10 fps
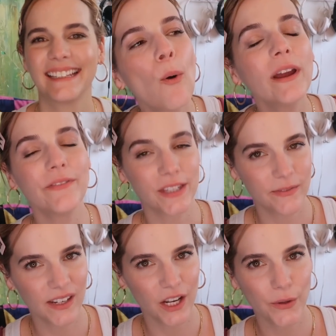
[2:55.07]
The point of this
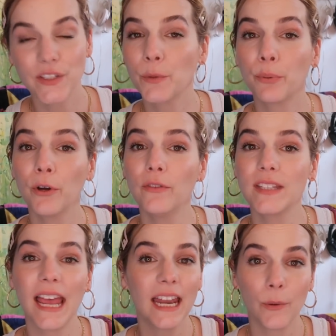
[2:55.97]
video is to prove
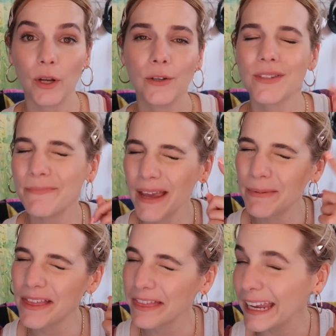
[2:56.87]
to anyone who's
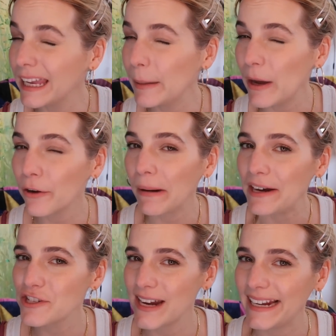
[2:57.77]
maybe thinking about
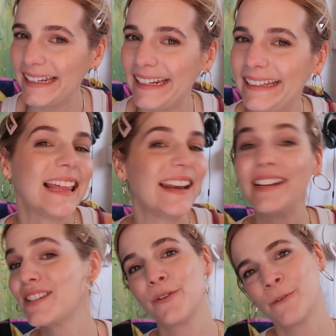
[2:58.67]
crash dieting that
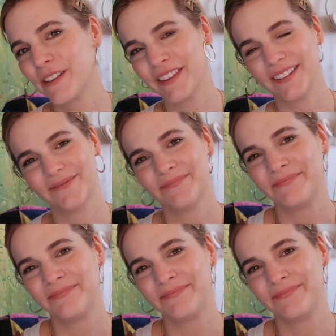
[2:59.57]
it isn't worth it.